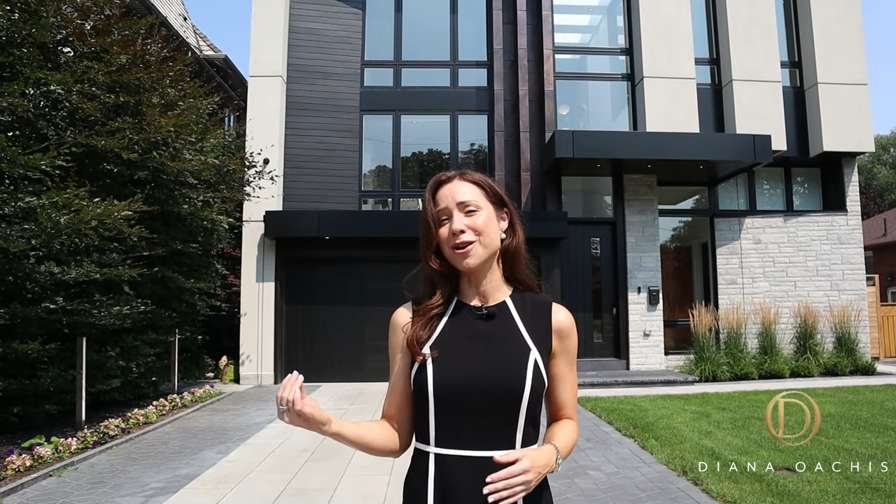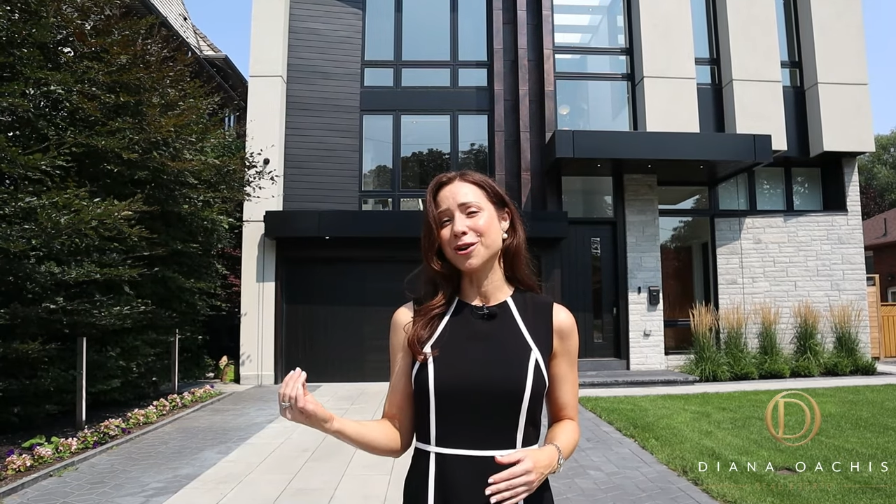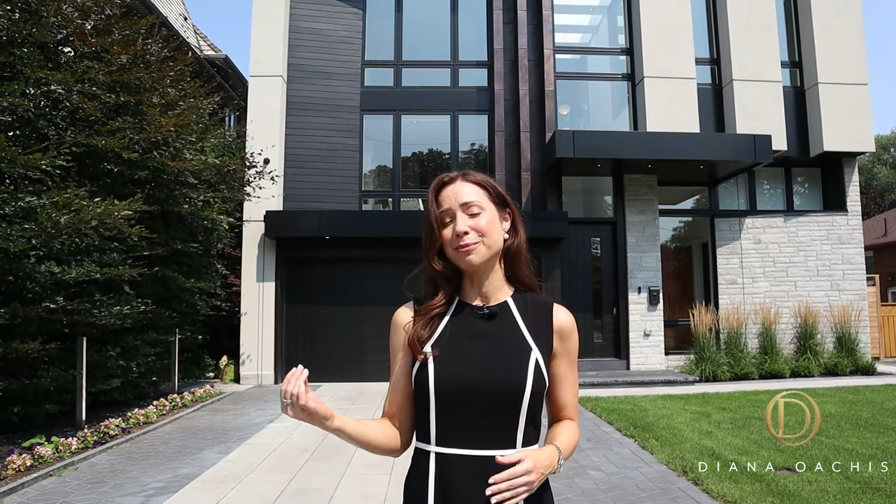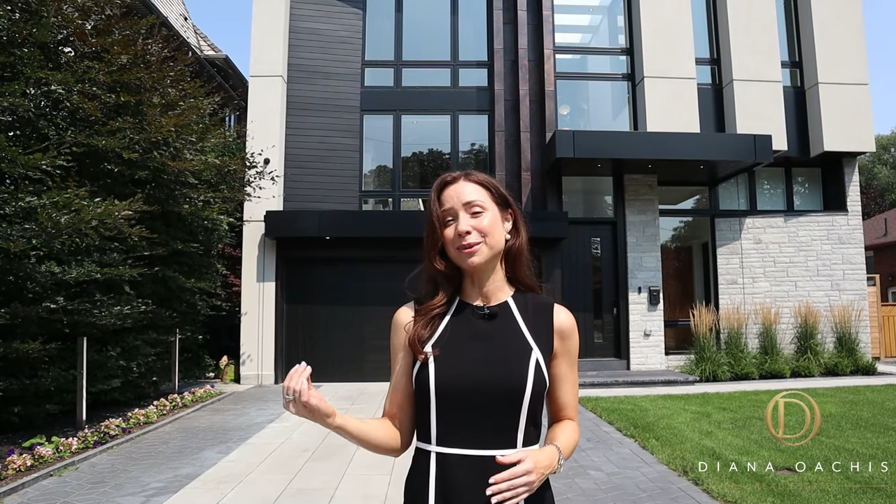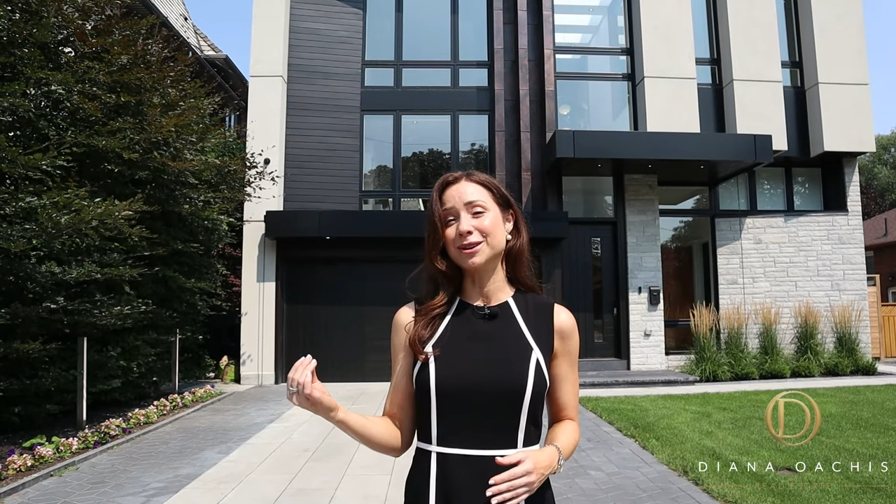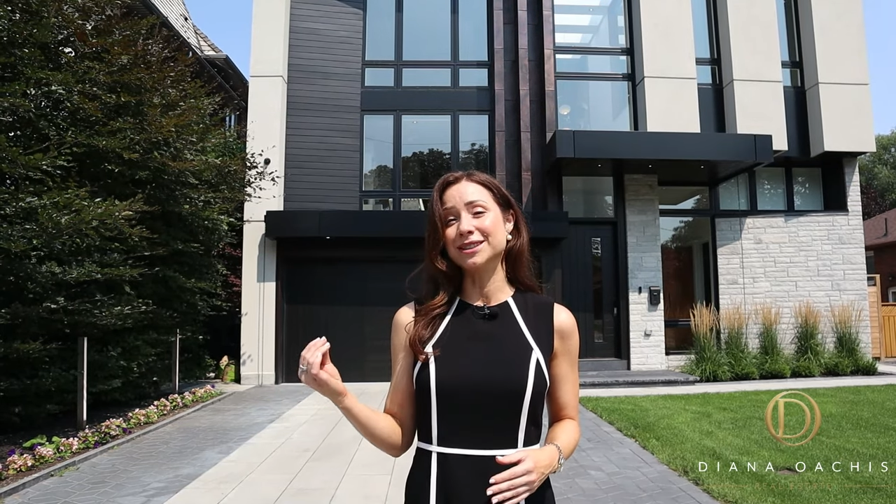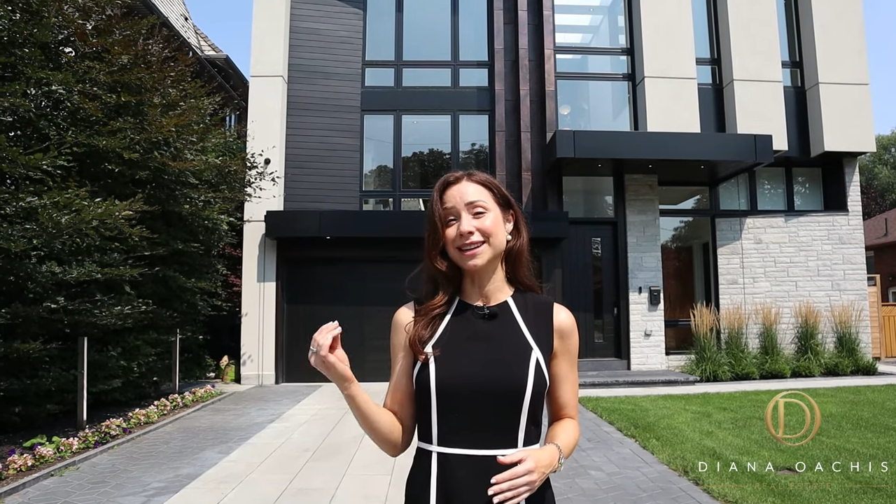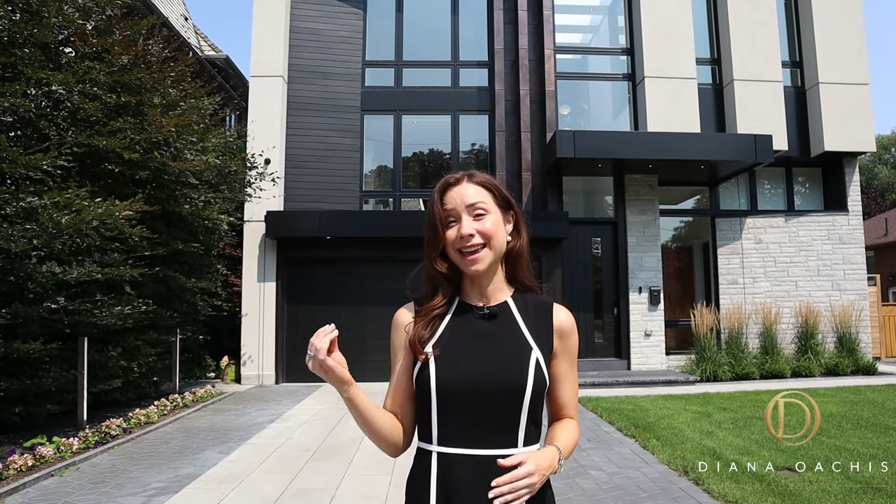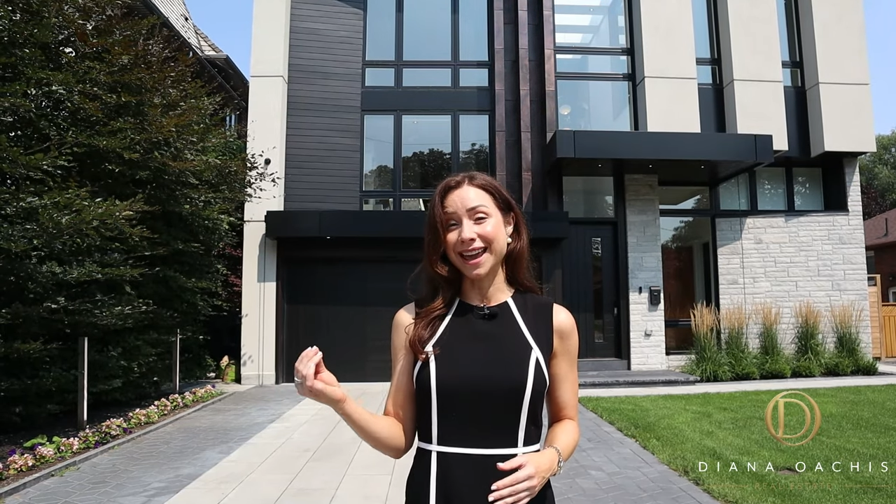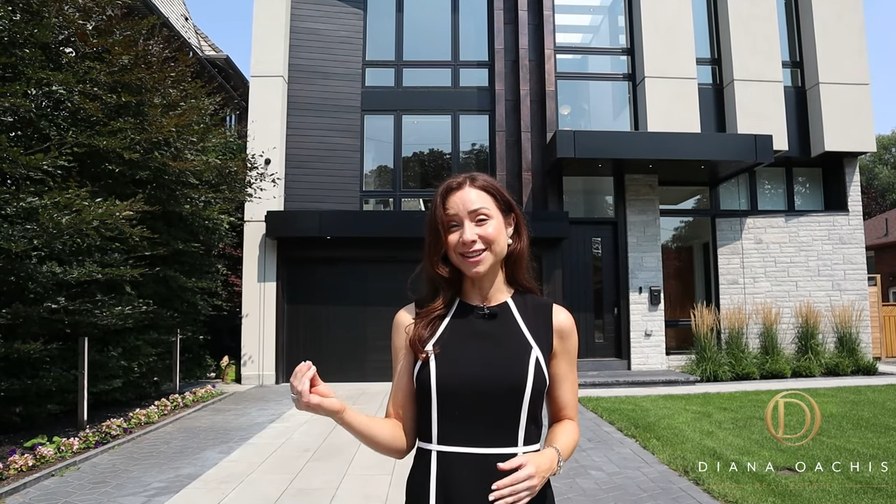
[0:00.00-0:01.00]
home
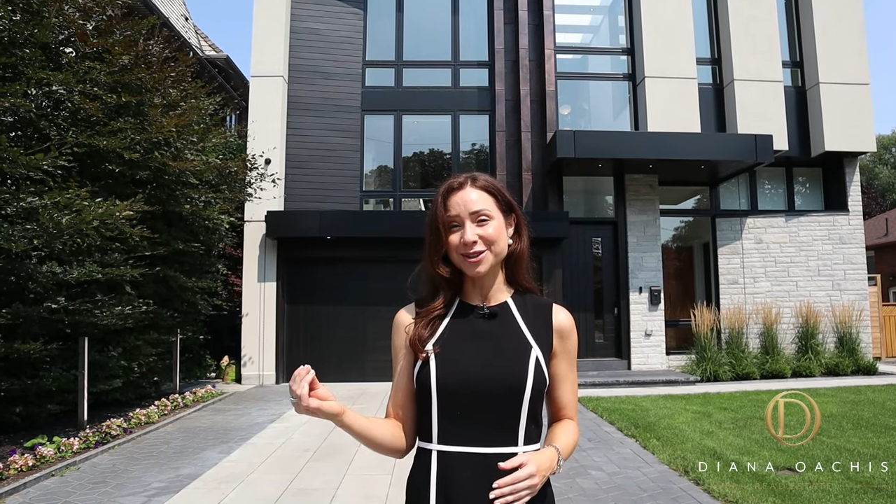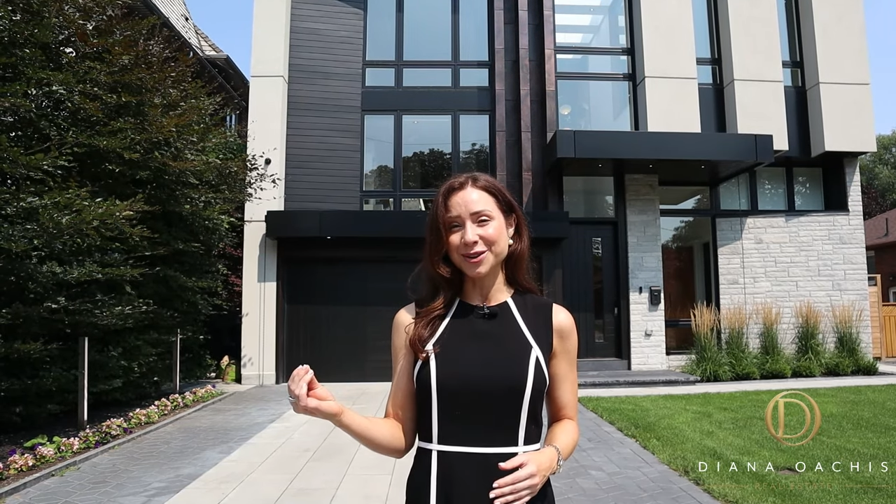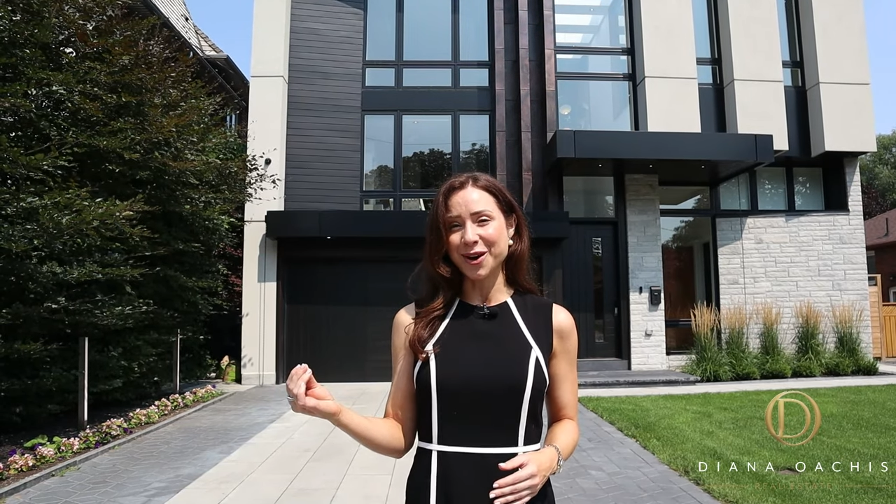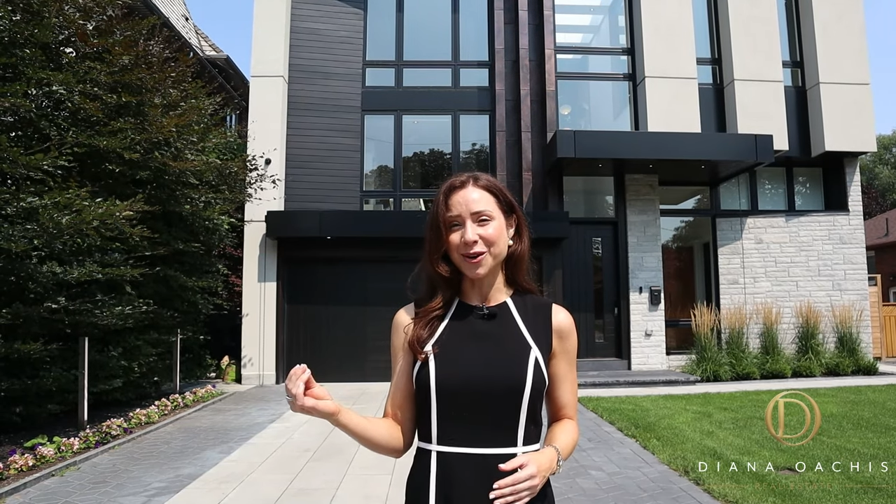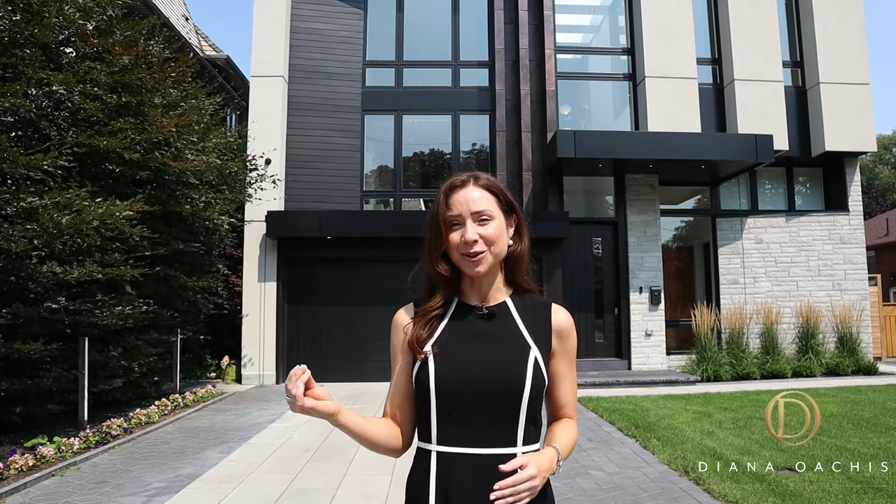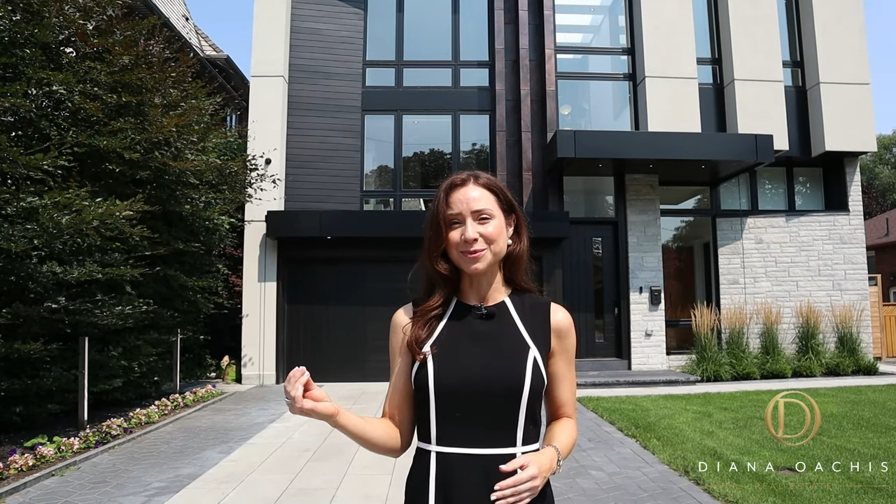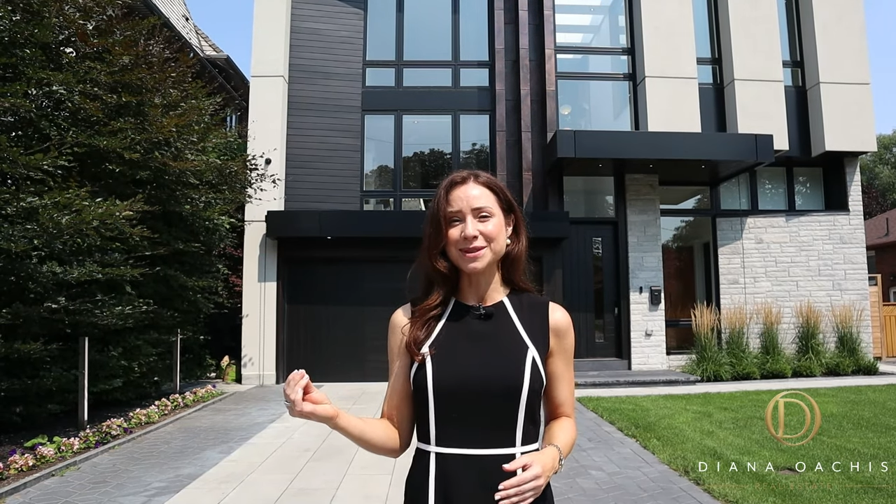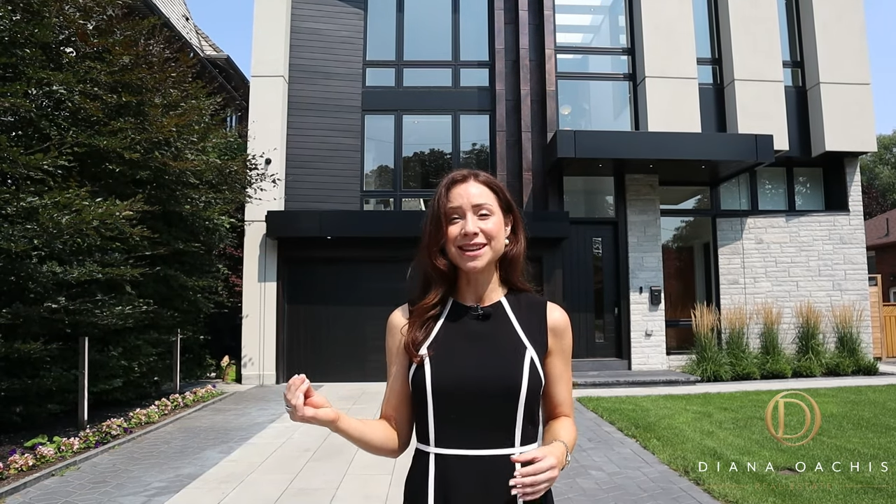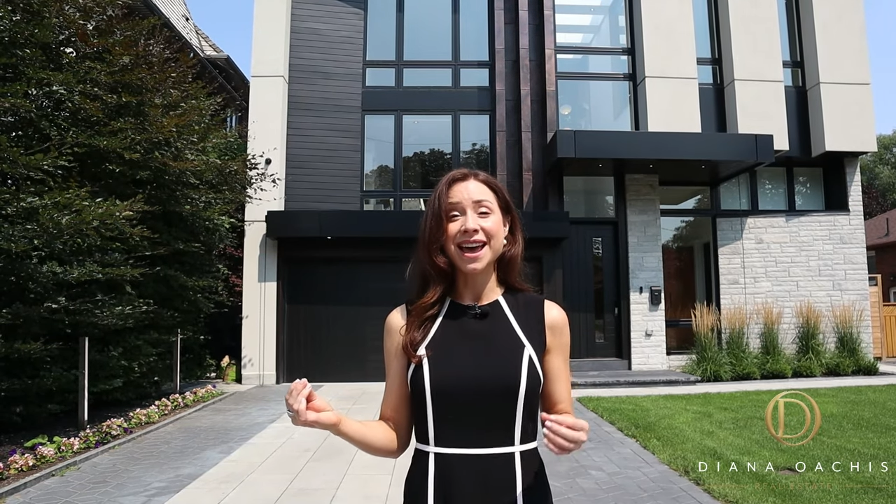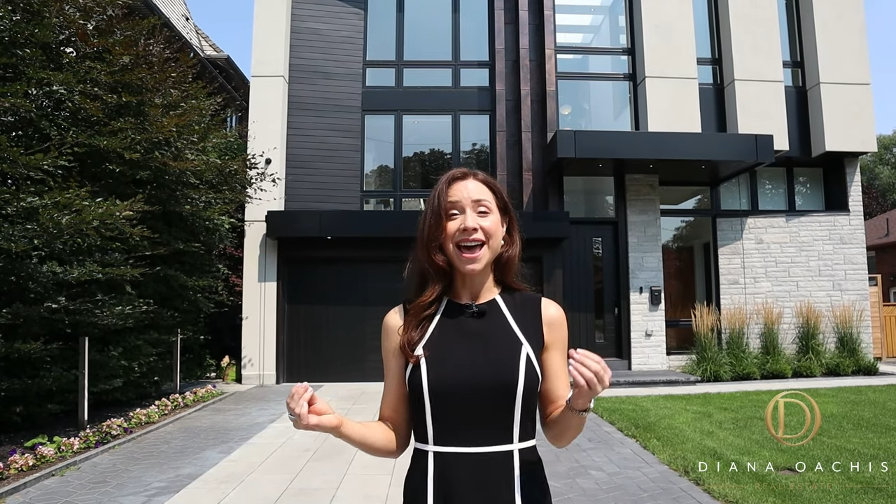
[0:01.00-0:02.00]
builder CanDo
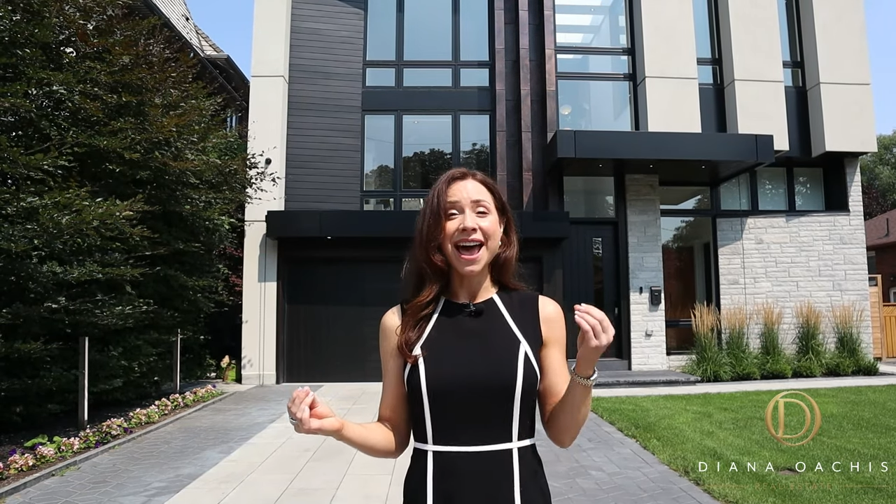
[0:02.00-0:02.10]
Homes